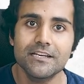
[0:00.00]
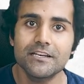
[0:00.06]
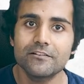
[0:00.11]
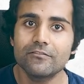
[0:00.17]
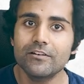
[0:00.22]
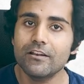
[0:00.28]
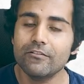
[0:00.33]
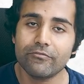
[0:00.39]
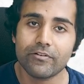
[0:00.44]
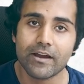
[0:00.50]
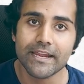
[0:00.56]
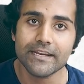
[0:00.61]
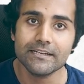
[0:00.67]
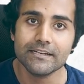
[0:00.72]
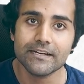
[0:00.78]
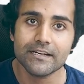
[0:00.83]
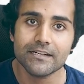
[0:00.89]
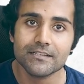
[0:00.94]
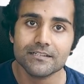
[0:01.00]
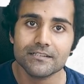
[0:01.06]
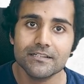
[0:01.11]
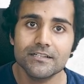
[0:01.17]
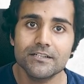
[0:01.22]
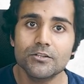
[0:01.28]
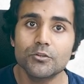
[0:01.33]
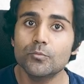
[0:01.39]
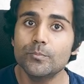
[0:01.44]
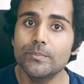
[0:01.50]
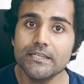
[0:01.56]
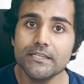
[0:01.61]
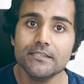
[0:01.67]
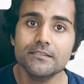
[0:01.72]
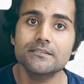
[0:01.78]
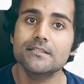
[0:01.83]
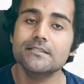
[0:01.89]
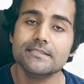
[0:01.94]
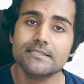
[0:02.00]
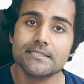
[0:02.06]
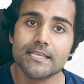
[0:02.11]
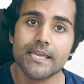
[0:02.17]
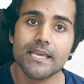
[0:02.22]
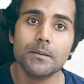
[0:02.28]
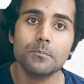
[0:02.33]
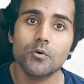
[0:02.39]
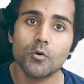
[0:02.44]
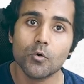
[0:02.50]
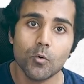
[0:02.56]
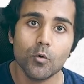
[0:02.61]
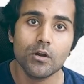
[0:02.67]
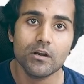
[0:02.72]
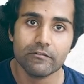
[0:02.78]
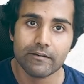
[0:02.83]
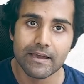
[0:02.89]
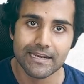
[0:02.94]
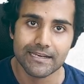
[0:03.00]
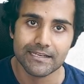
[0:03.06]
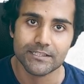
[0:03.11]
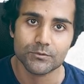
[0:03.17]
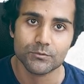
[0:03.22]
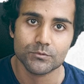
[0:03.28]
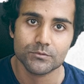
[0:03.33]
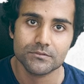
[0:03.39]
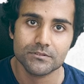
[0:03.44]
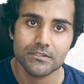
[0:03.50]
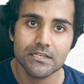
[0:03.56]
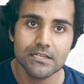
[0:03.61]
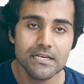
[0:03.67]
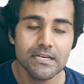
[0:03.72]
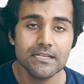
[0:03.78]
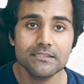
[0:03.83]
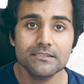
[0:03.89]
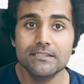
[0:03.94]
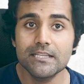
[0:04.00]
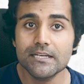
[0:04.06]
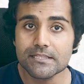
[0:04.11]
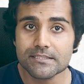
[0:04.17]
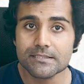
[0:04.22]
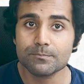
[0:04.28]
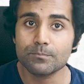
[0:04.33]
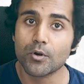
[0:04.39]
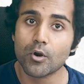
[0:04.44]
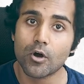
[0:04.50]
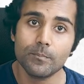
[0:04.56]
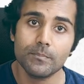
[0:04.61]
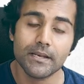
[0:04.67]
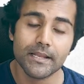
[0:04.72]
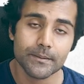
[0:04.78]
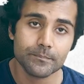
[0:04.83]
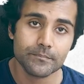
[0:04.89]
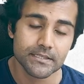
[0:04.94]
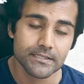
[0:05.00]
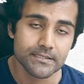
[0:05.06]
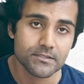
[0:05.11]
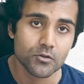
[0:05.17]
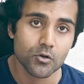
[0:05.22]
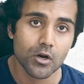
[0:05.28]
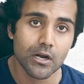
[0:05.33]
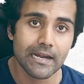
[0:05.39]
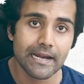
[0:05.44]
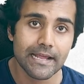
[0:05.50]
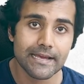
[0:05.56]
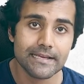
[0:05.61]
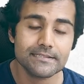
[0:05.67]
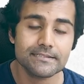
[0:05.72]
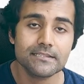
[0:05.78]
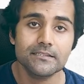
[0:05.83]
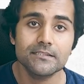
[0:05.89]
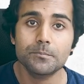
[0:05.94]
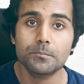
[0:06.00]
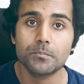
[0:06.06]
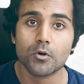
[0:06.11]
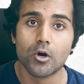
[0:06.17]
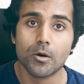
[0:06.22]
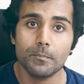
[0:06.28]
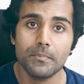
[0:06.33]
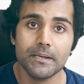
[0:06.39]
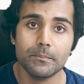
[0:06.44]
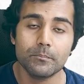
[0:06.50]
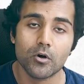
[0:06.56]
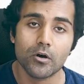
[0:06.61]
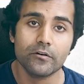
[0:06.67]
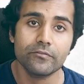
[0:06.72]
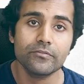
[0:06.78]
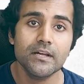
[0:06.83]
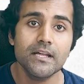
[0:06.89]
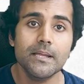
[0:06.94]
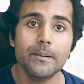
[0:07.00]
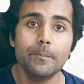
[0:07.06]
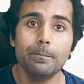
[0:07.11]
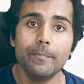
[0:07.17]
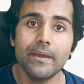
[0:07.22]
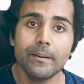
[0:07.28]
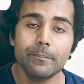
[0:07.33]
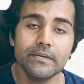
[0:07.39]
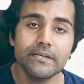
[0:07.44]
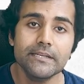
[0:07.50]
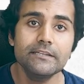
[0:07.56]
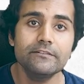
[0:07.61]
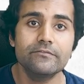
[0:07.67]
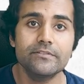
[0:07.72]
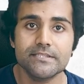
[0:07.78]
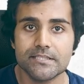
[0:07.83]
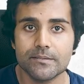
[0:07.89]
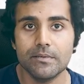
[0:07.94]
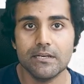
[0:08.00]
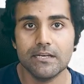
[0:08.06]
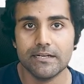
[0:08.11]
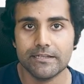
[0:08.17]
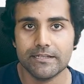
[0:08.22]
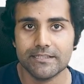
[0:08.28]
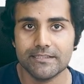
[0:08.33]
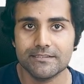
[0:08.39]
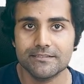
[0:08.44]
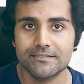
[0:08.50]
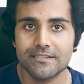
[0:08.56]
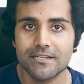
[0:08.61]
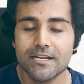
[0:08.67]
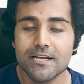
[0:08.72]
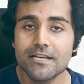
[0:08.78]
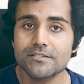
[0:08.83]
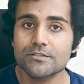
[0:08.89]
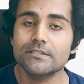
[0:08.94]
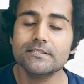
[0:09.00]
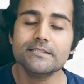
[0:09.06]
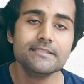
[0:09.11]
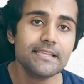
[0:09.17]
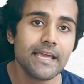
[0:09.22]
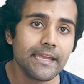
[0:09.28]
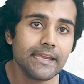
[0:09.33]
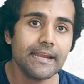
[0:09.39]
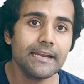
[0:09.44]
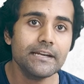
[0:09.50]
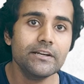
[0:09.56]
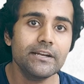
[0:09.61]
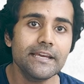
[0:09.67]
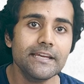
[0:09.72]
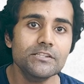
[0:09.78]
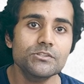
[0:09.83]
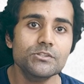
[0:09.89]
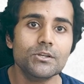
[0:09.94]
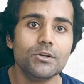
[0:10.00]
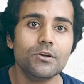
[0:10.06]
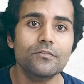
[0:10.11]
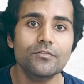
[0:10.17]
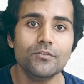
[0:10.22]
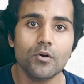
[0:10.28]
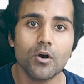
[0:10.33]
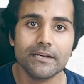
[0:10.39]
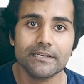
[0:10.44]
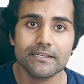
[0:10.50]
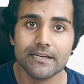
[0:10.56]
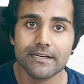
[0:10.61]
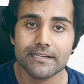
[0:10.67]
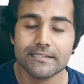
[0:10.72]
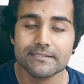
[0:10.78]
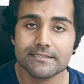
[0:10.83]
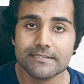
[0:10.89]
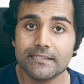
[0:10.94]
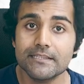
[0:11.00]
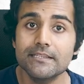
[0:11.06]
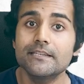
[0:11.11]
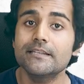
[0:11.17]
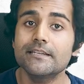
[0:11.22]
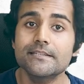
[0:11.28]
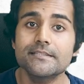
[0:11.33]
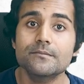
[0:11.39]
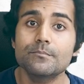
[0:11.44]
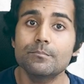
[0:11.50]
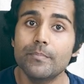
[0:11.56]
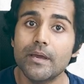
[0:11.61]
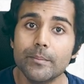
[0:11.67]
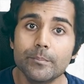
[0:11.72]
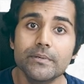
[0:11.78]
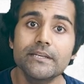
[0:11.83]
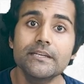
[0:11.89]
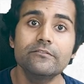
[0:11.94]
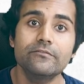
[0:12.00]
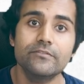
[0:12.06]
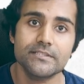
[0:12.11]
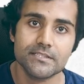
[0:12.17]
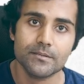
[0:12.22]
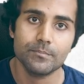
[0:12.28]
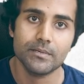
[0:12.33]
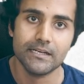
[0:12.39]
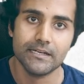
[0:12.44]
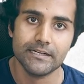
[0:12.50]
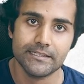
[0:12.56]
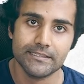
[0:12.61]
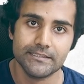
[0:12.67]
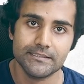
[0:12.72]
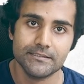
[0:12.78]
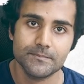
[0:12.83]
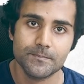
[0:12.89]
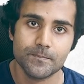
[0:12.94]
will find it to be the same old value. This problem is called as the problem of memory visibility. So the second danger of concurrency is memory visibility.